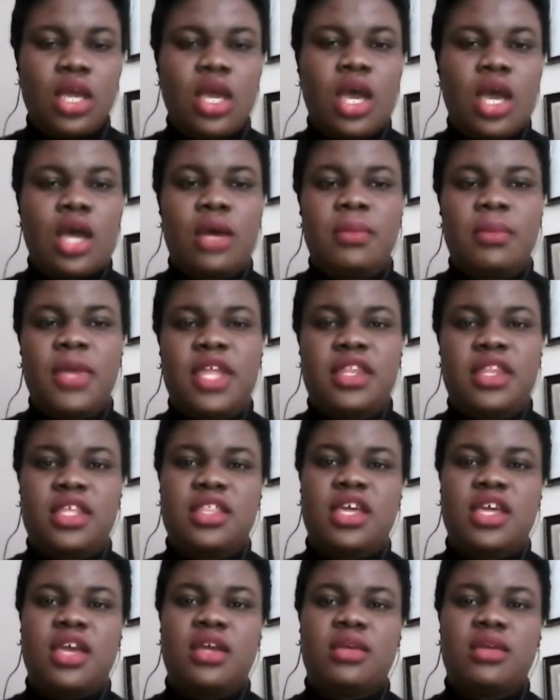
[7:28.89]

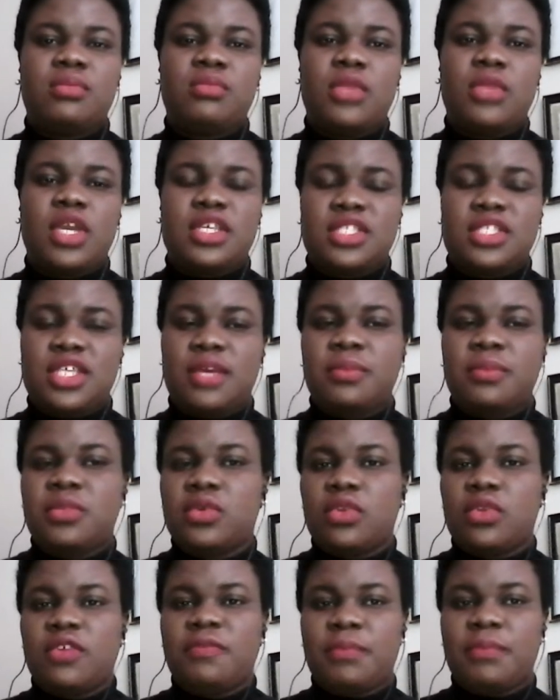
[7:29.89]
Another
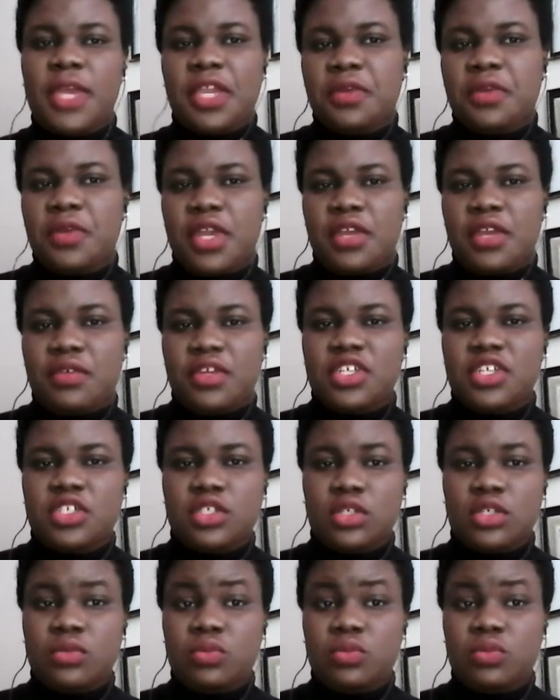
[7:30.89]
example of
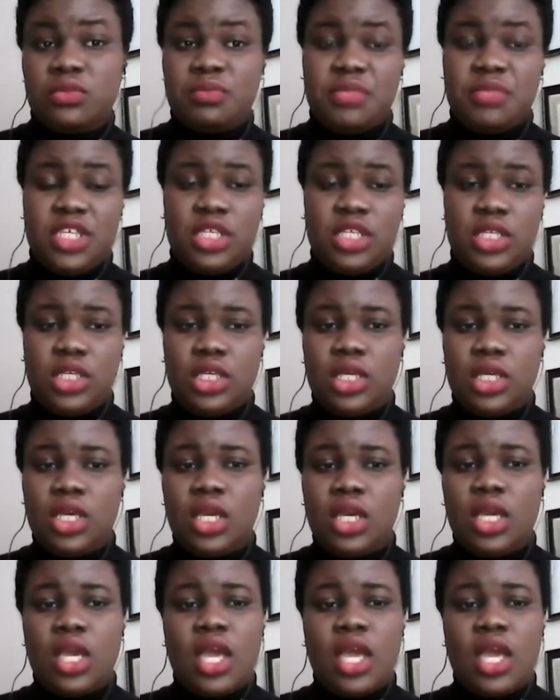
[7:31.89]
microaggression would be